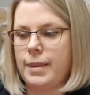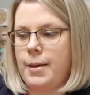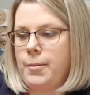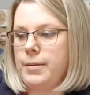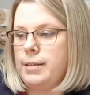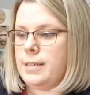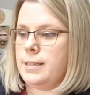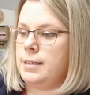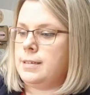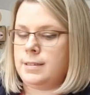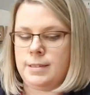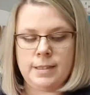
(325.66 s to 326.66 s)
that one.
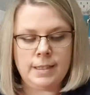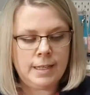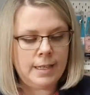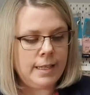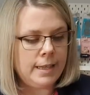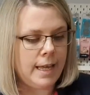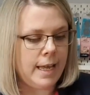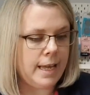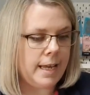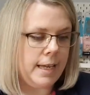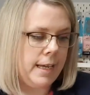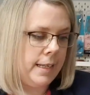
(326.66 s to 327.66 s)

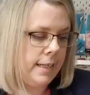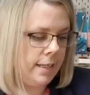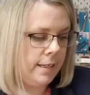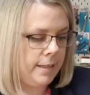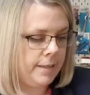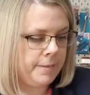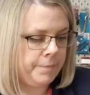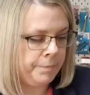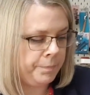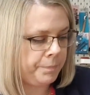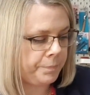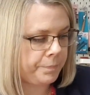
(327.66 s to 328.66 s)
Then
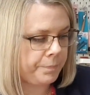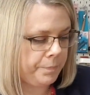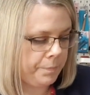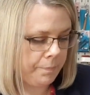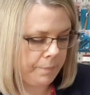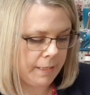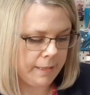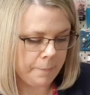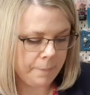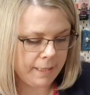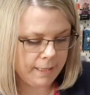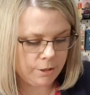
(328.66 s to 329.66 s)
the
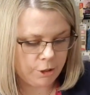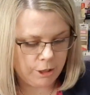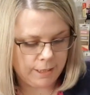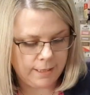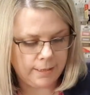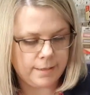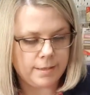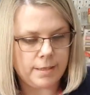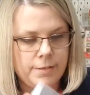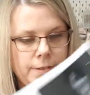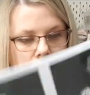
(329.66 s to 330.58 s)
Mia jeans. It's very